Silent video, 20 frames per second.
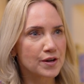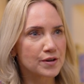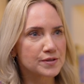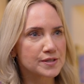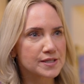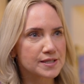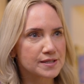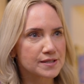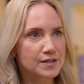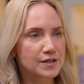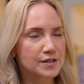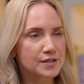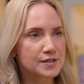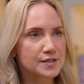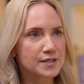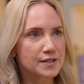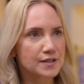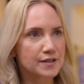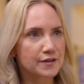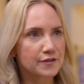though, to
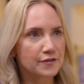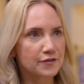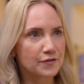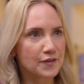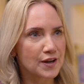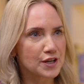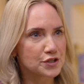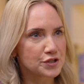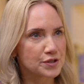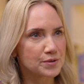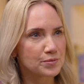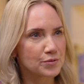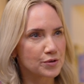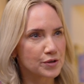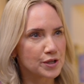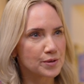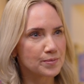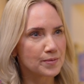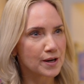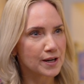start to
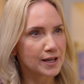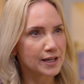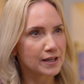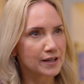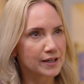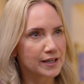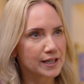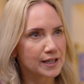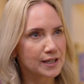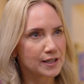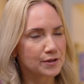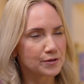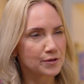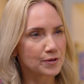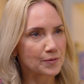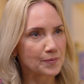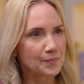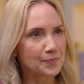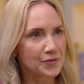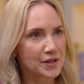fashion what you might like
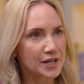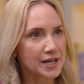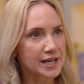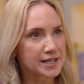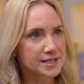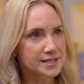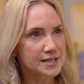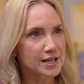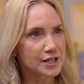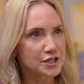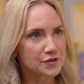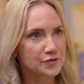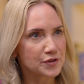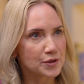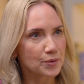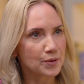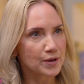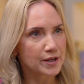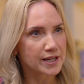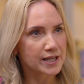the next stage
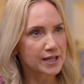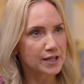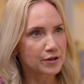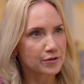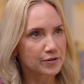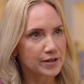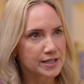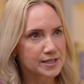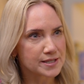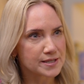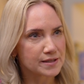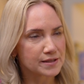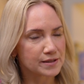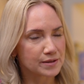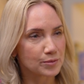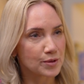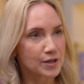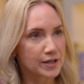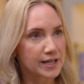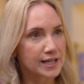of your working
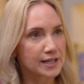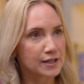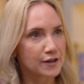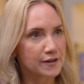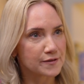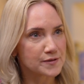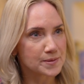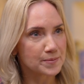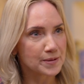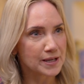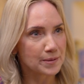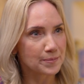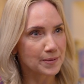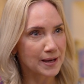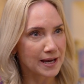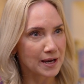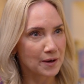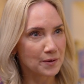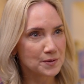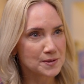life to be
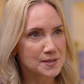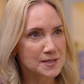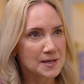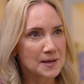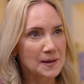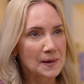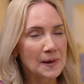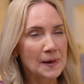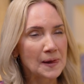about.